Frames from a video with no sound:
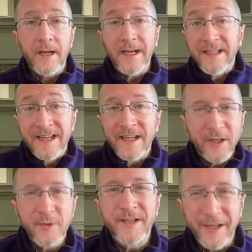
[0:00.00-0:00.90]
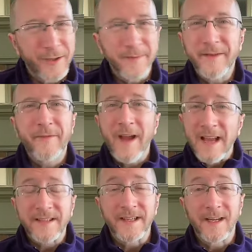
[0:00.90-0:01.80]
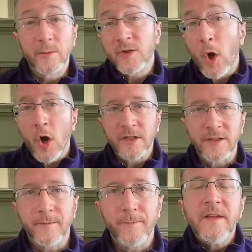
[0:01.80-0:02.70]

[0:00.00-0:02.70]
and he did it using intermittent fasting. It was awesome.